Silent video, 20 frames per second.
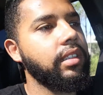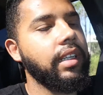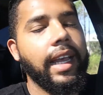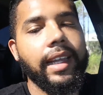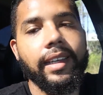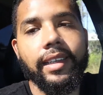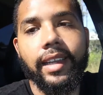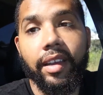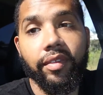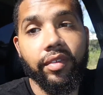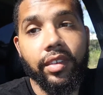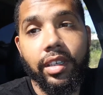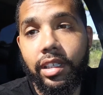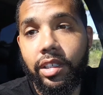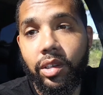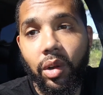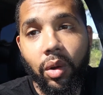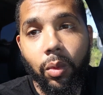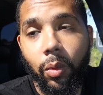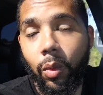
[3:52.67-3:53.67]
I
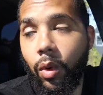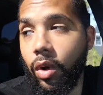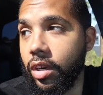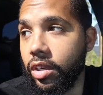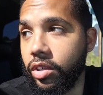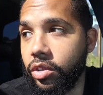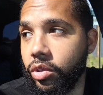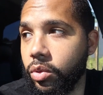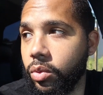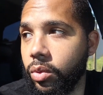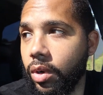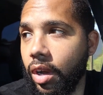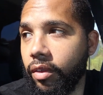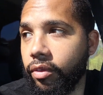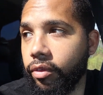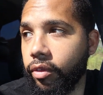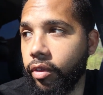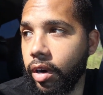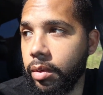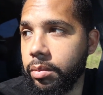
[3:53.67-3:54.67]
definitely don't want to do a
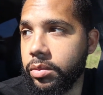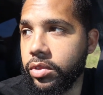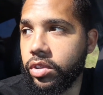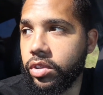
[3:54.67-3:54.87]
from